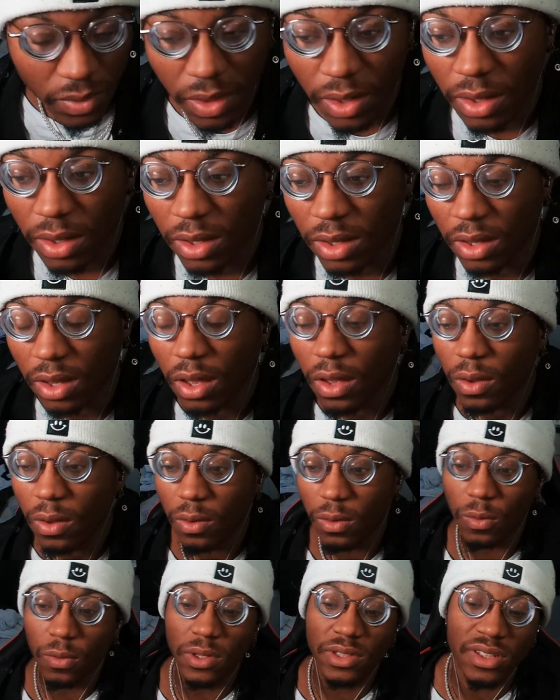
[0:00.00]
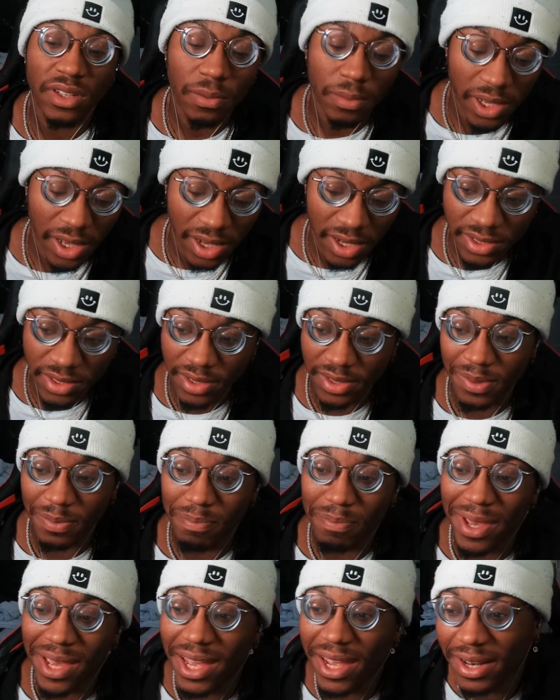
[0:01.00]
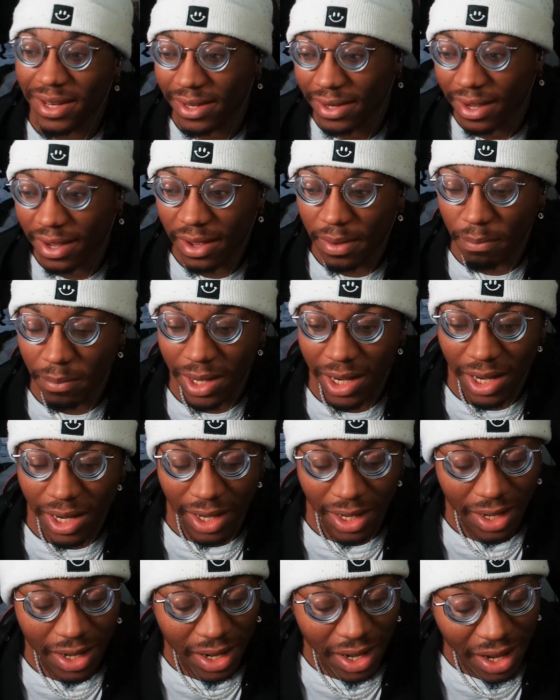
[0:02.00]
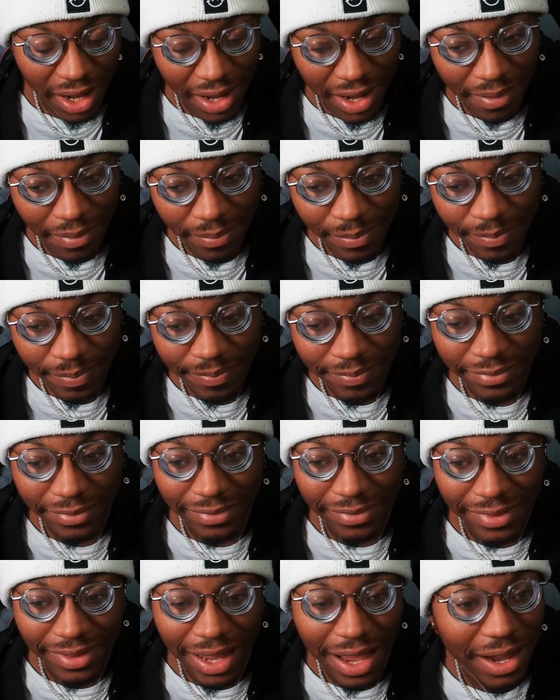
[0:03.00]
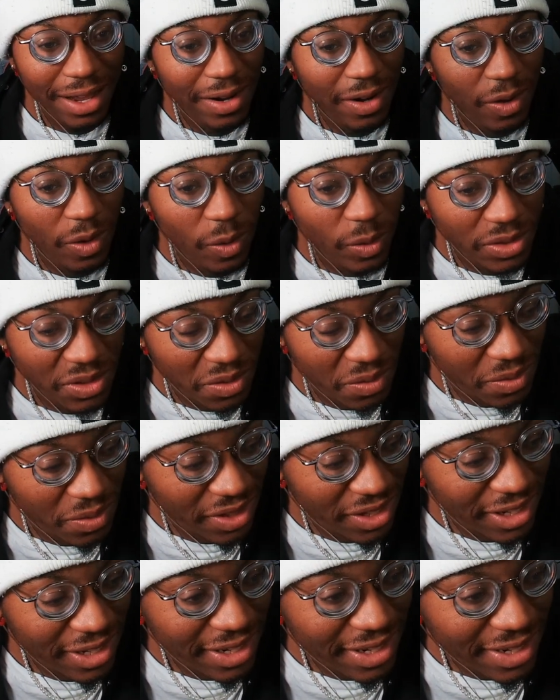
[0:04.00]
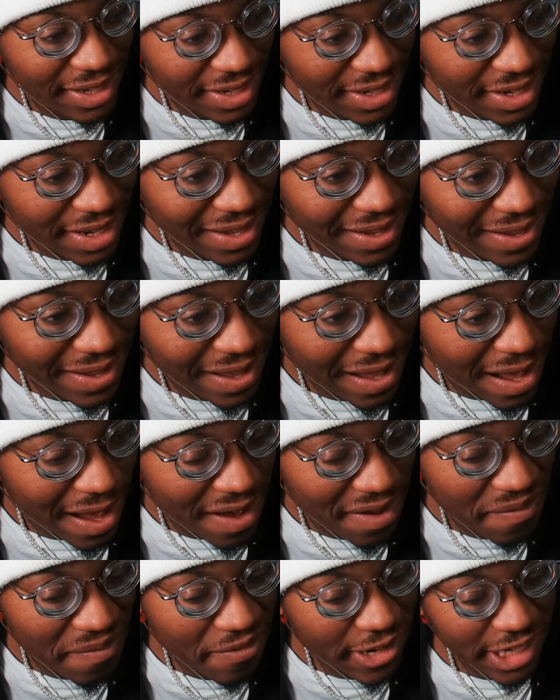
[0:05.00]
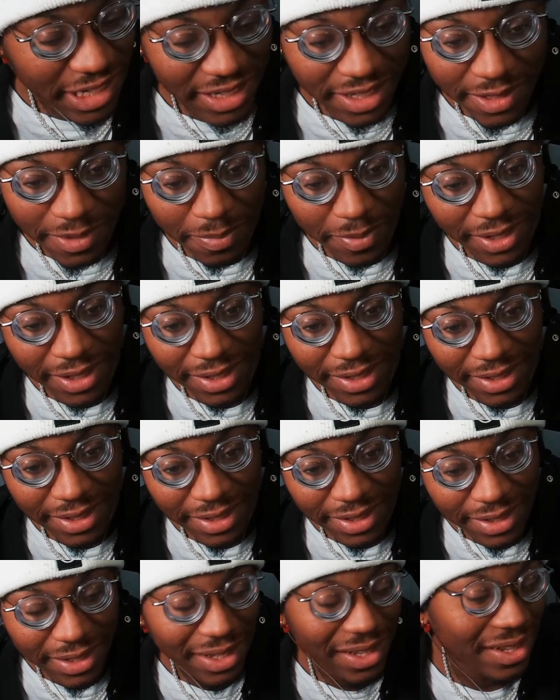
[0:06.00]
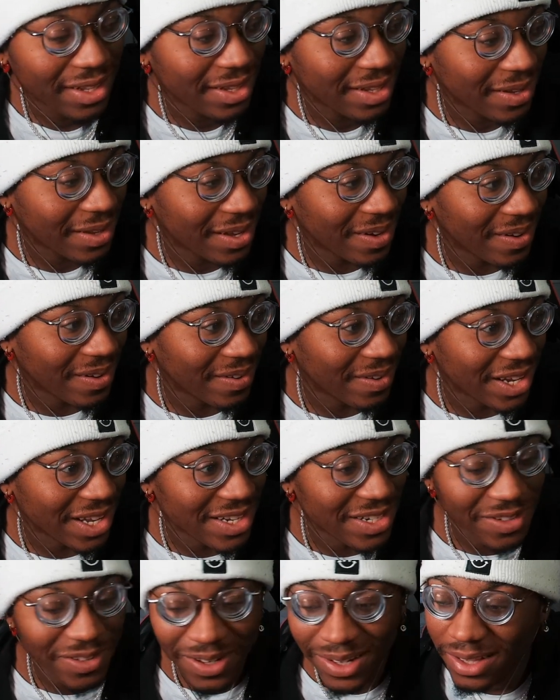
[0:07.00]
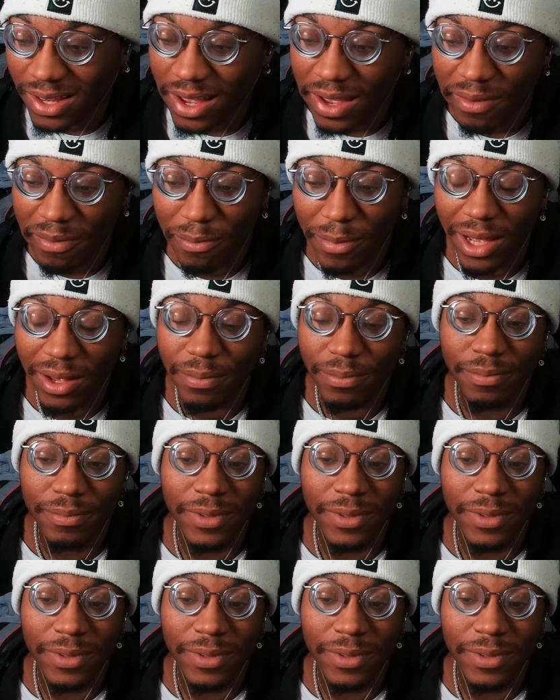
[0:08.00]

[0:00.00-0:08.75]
Yo, what's up, guys? It's been a minute. Not gonna hold you. I've just been enjoying life, man.